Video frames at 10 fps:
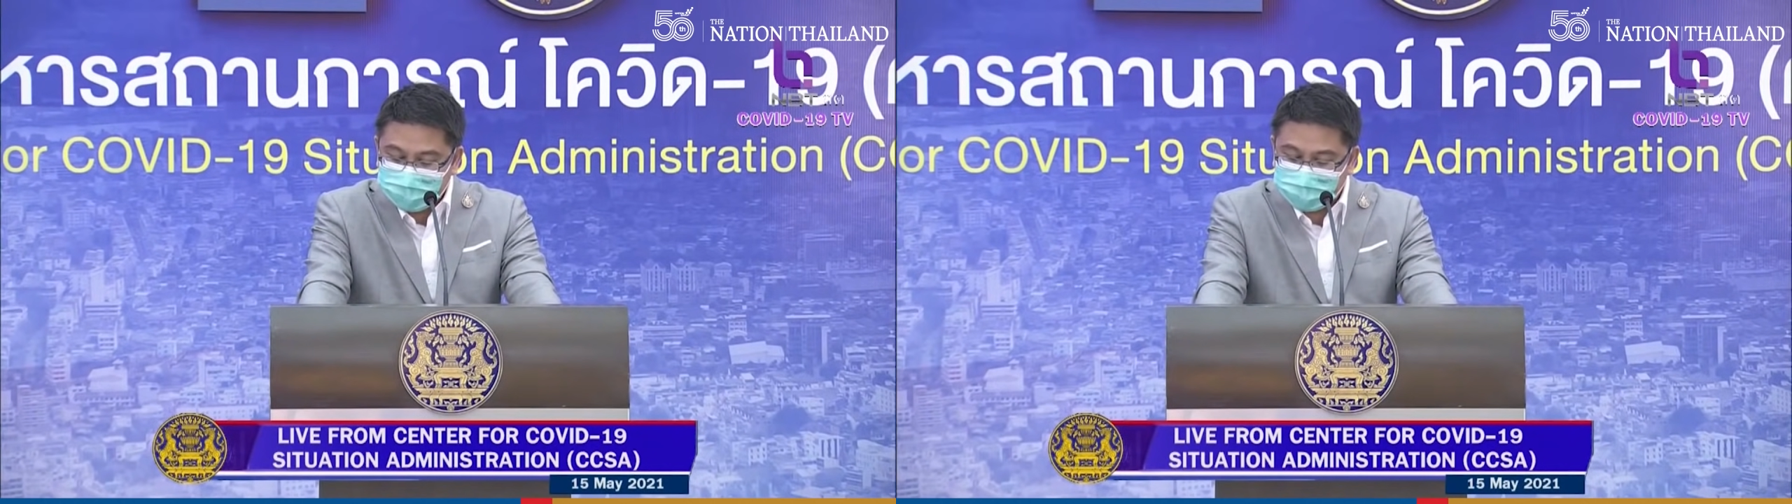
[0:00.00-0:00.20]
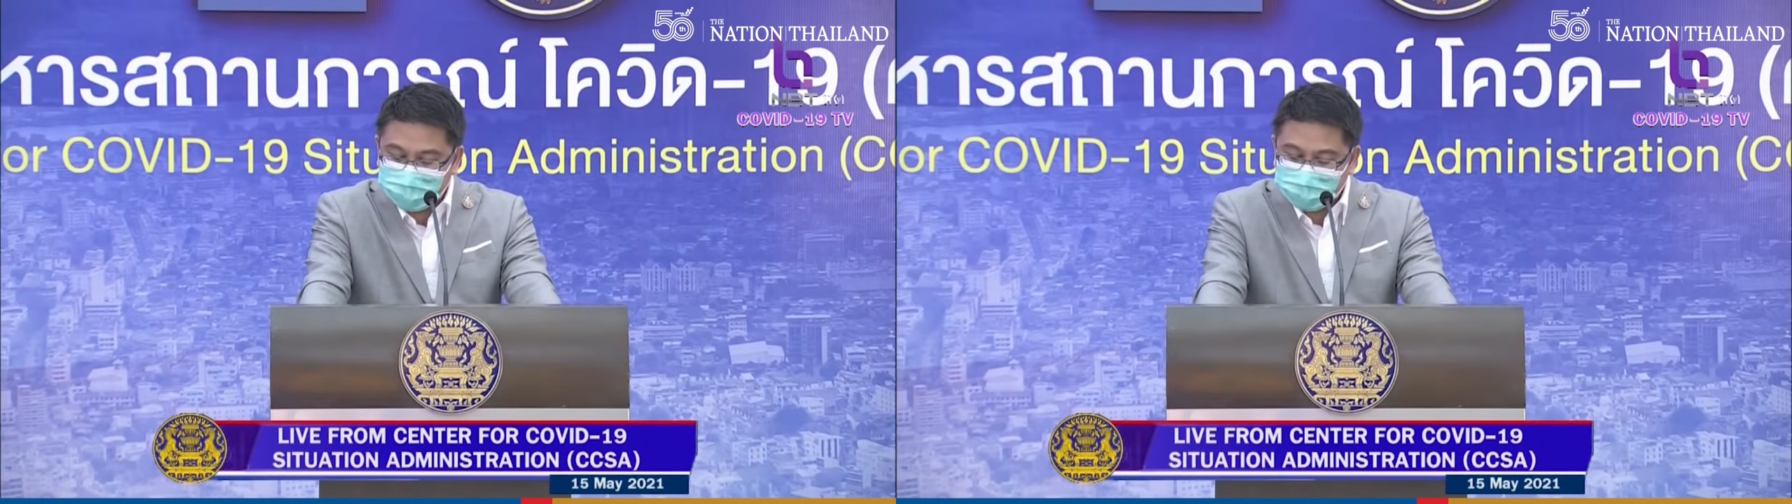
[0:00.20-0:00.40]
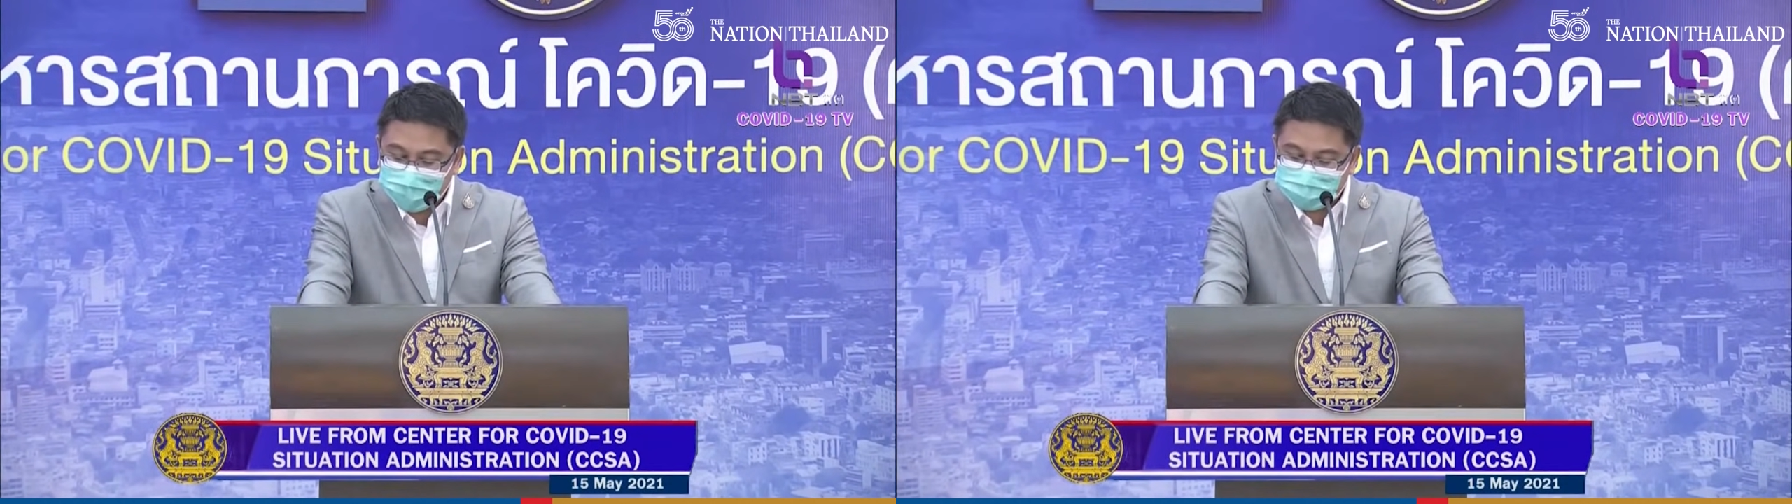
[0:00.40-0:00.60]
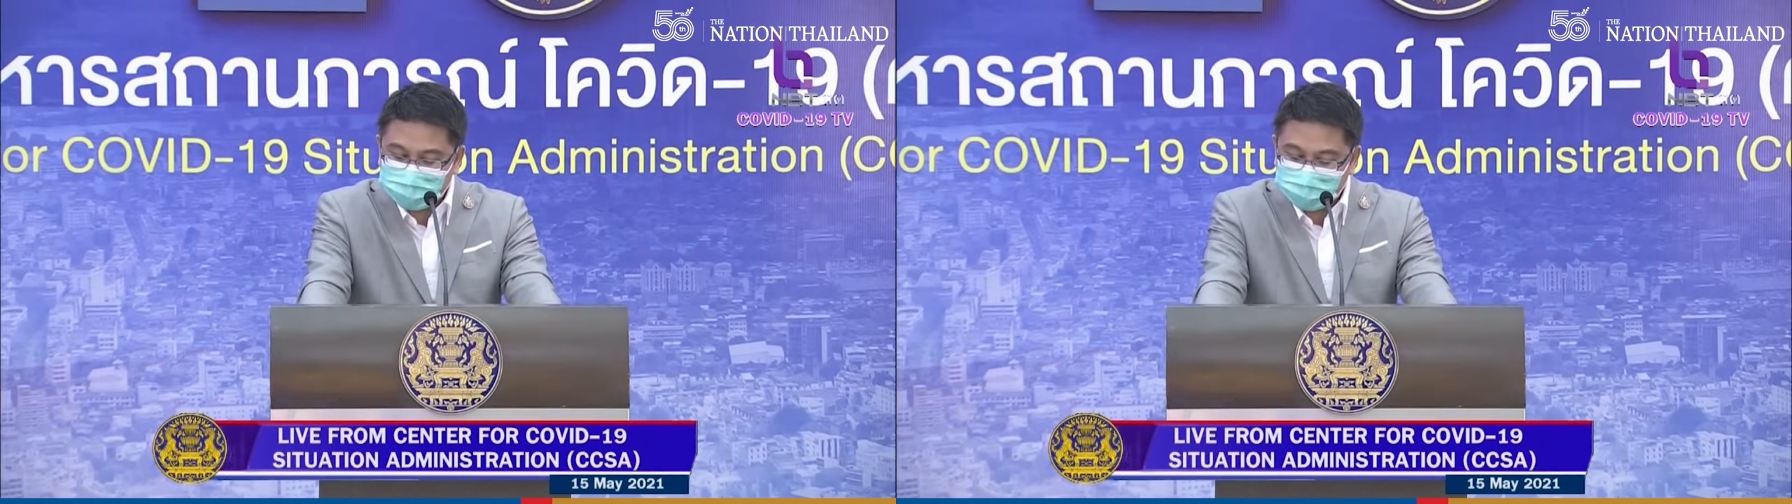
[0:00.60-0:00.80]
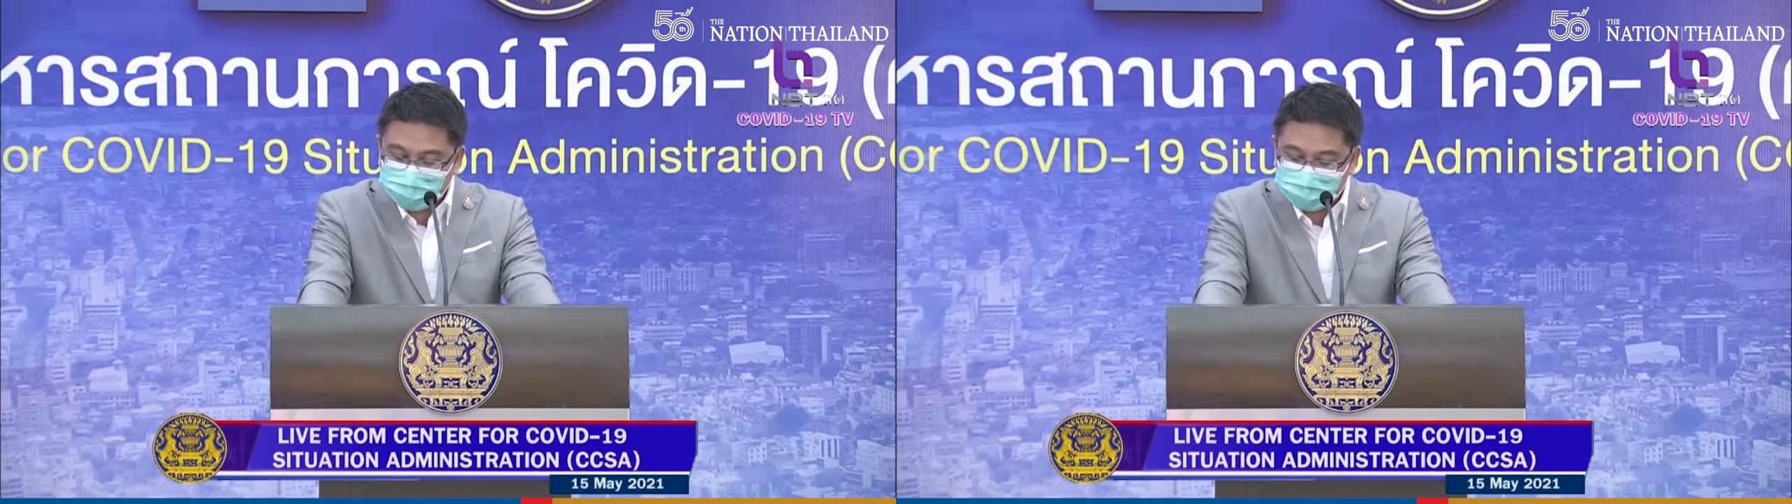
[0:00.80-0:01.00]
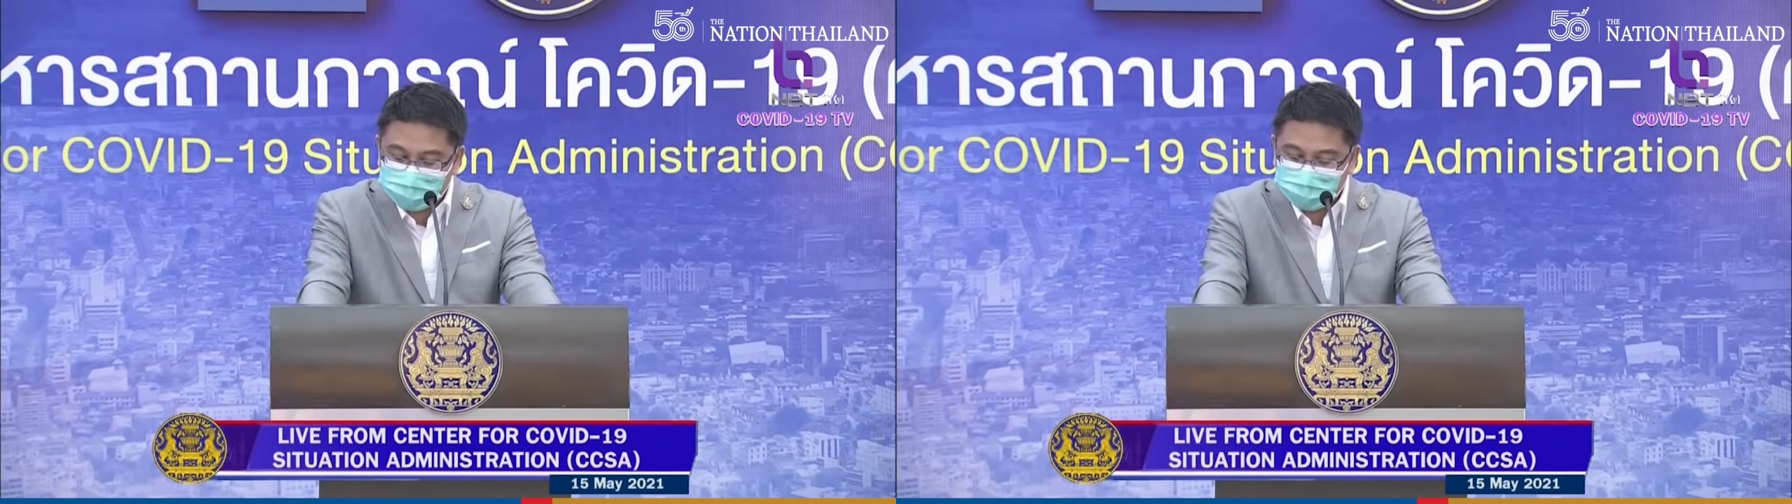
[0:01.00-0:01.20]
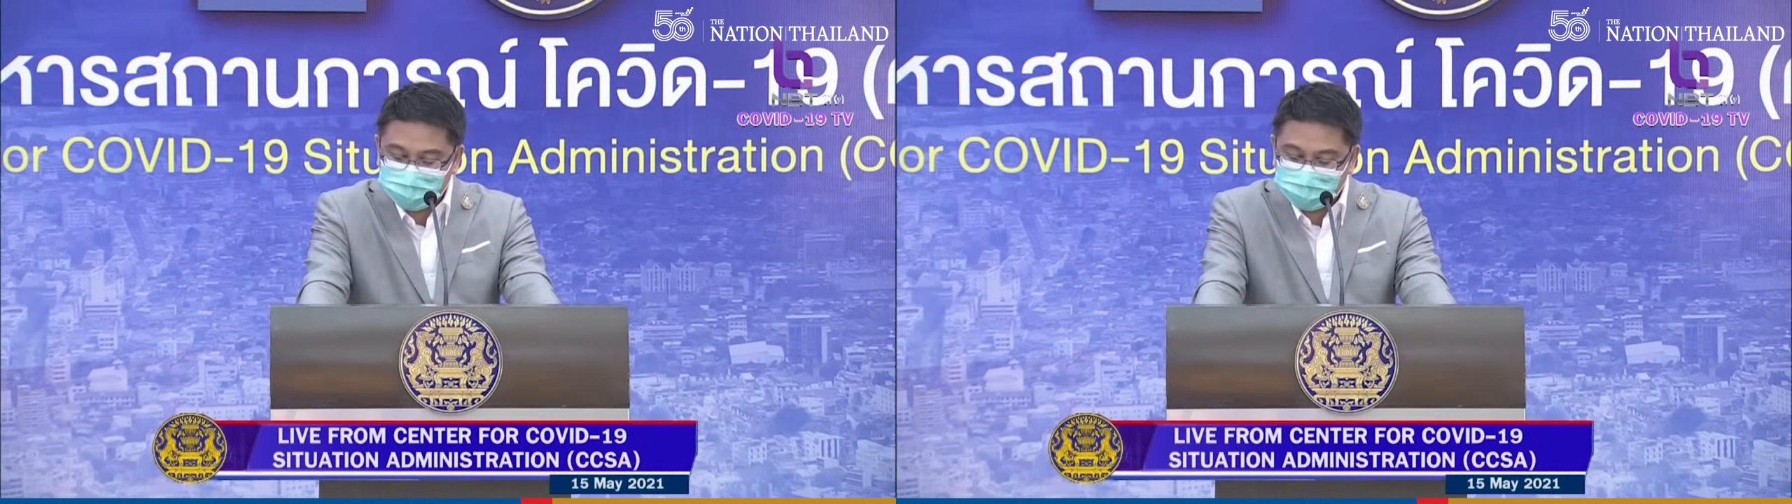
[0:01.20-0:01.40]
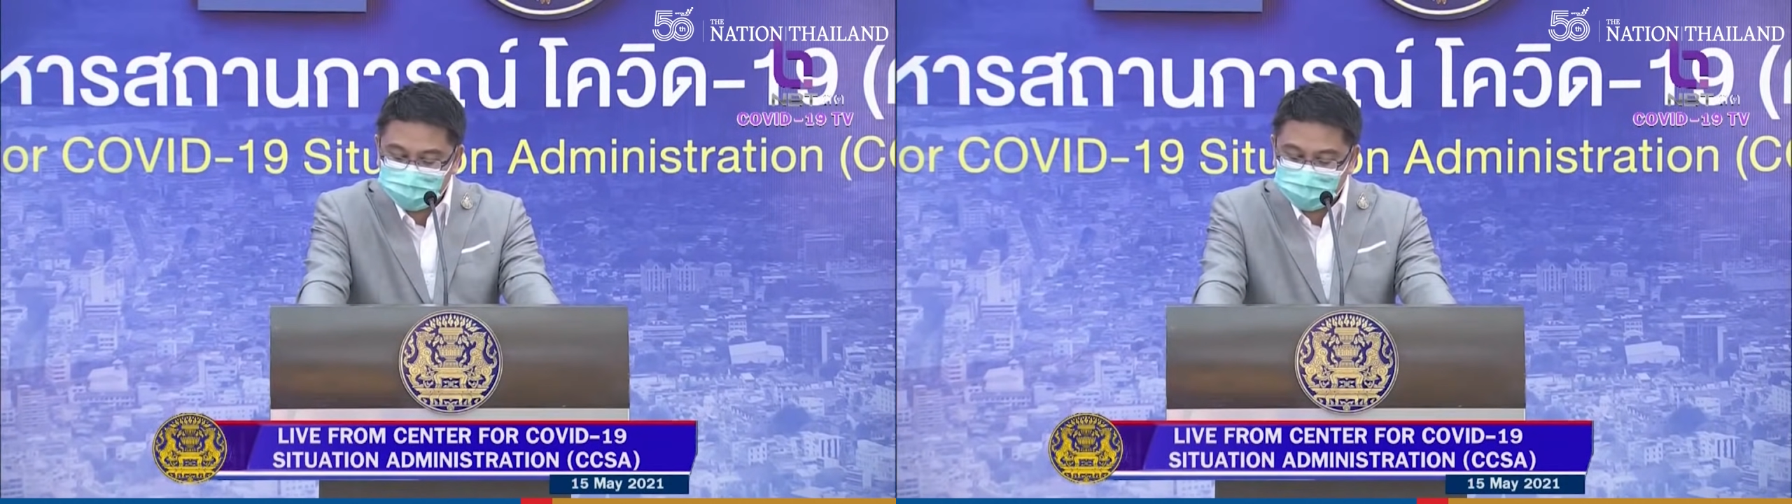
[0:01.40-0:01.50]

the maximum and strictly